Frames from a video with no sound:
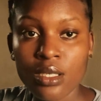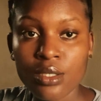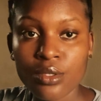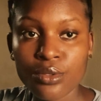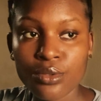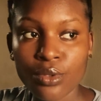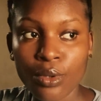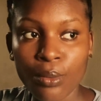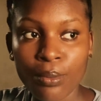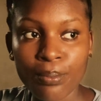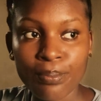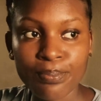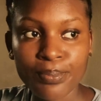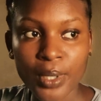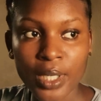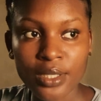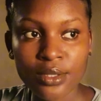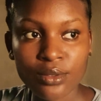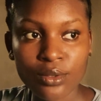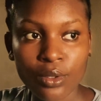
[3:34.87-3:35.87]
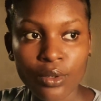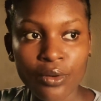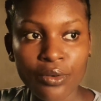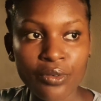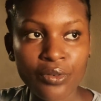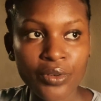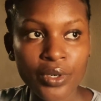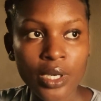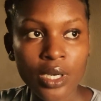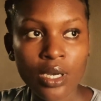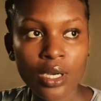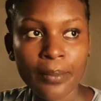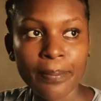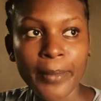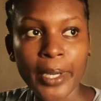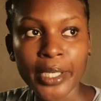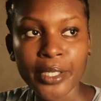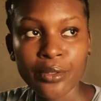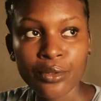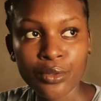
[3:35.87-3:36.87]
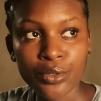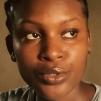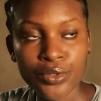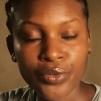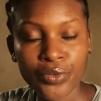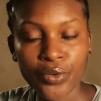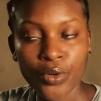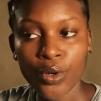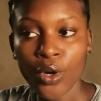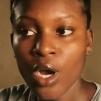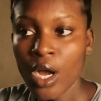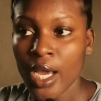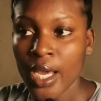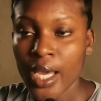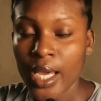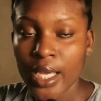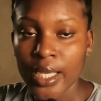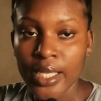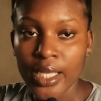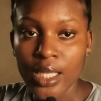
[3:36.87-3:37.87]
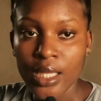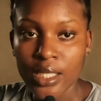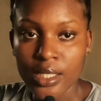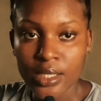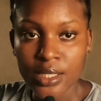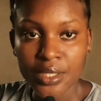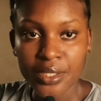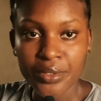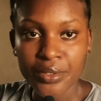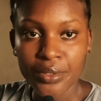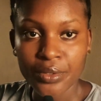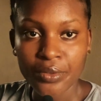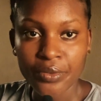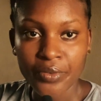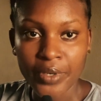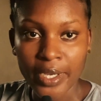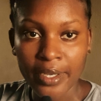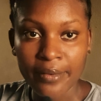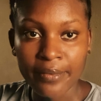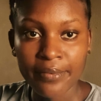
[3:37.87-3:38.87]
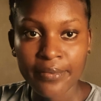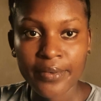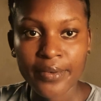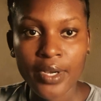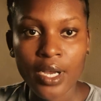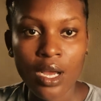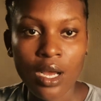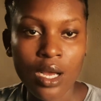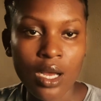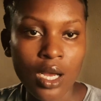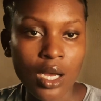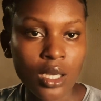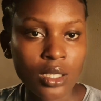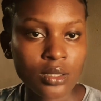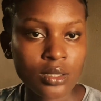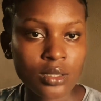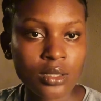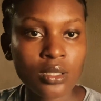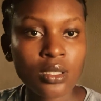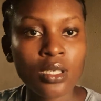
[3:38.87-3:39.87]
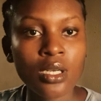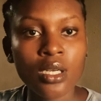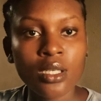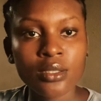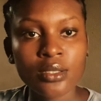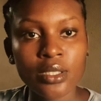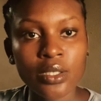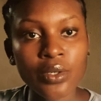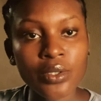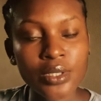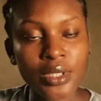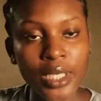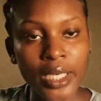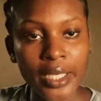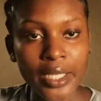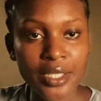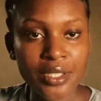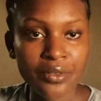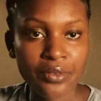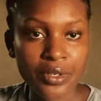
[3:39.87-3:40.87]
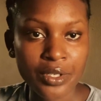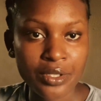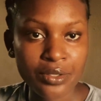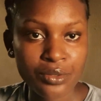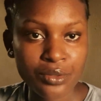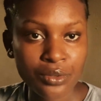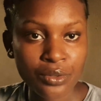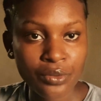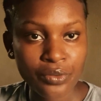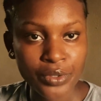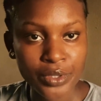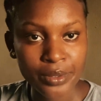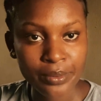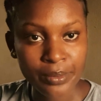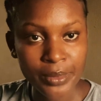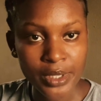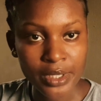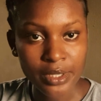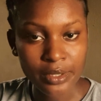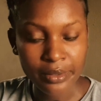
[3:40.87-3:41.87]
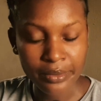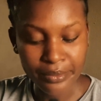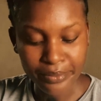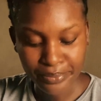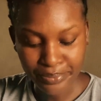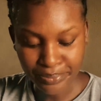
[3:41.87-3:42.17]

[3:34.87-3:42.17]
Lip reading: some parts of my notes for ALS 305, and then I'll start getting ready to go for the meeting.